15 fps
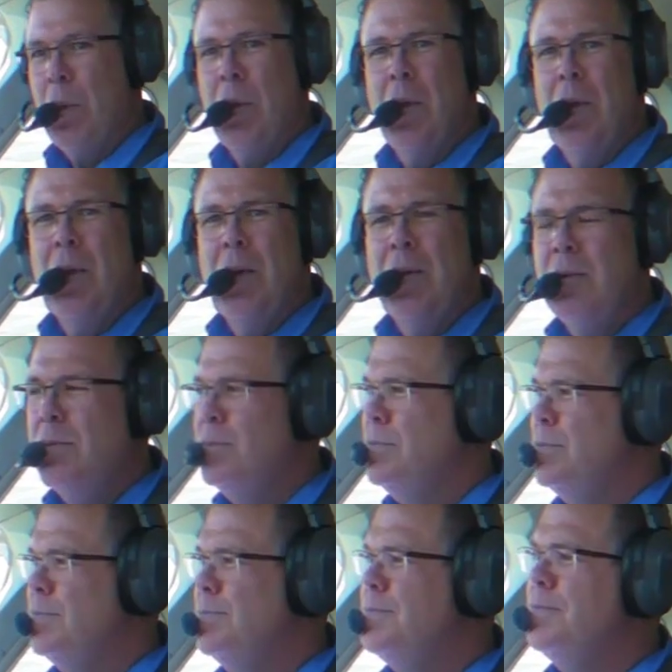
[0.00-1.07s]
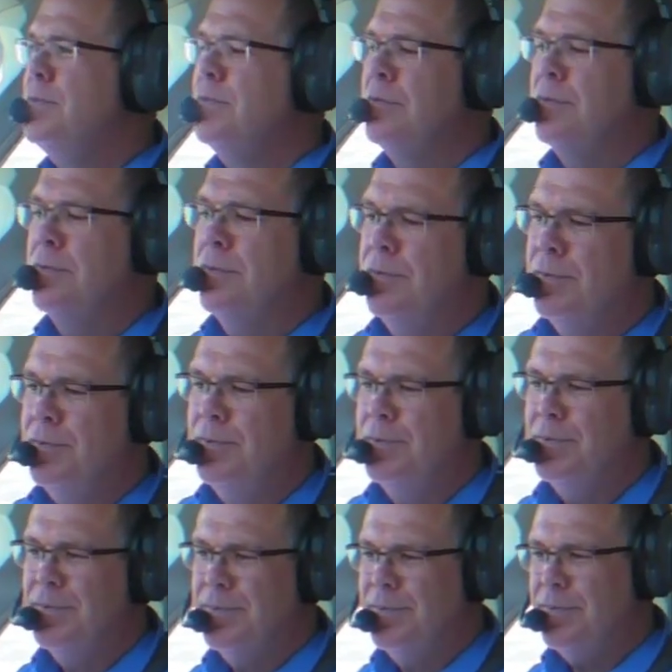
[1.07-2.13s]

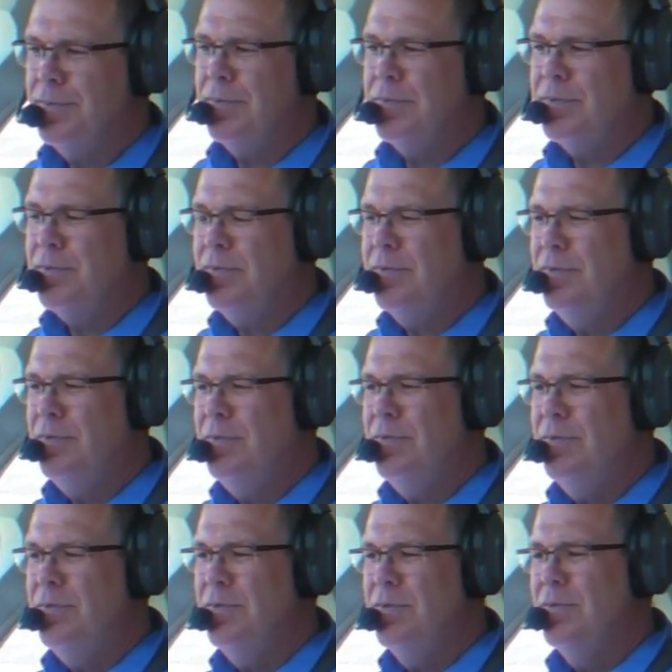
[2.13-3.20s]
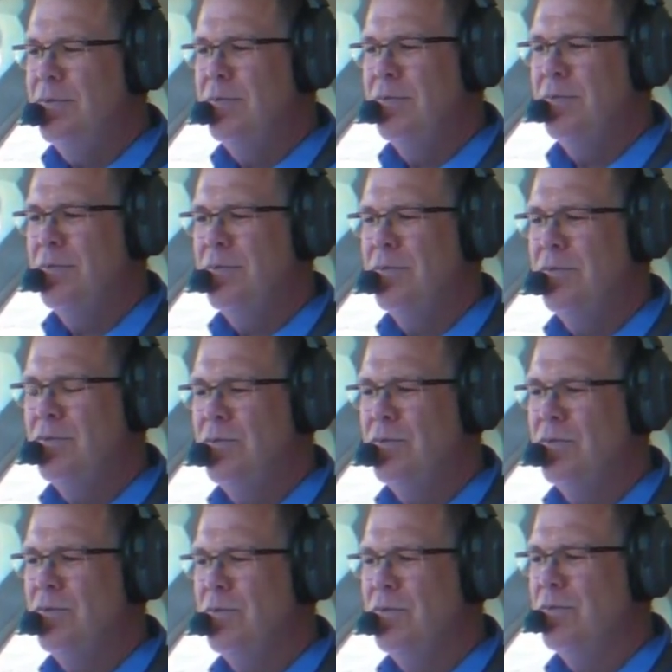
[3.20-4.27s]

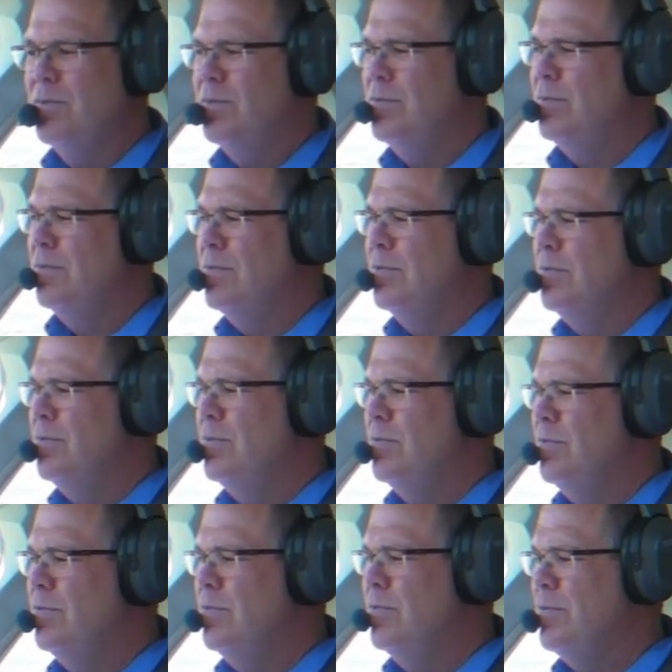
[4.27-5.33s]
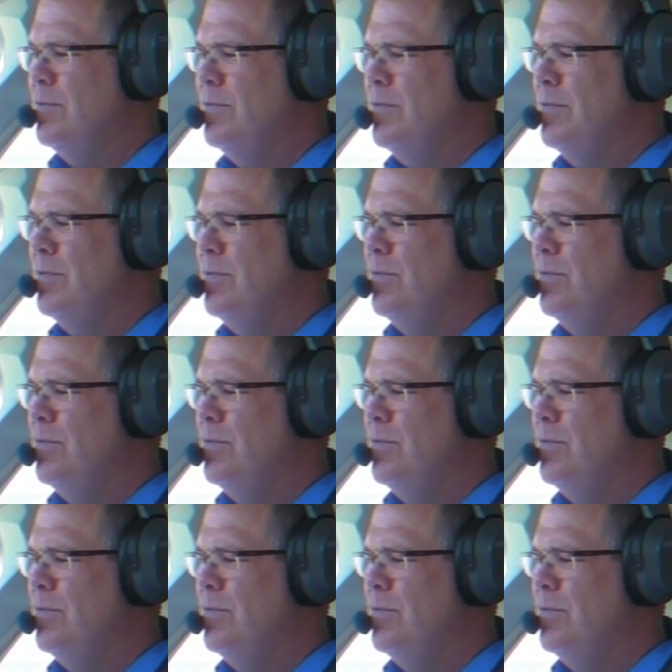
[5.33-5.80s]
The person shown says nothing.